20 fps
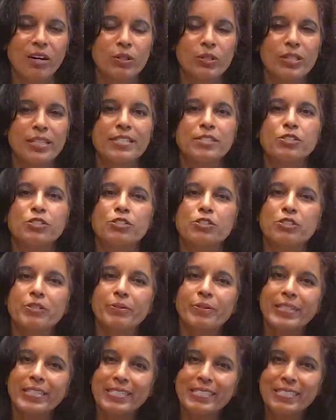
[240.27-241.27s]
out is to
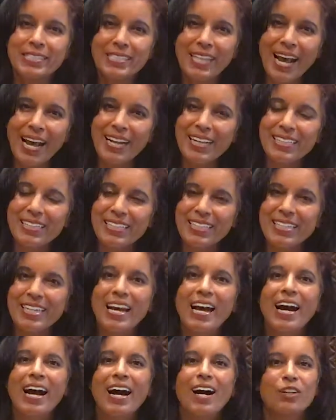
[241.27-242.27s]
do it
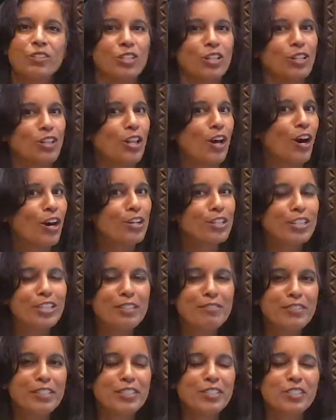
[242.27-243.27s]
exactly how the
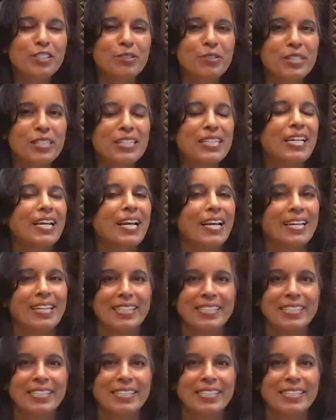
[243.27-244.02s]
long-living do it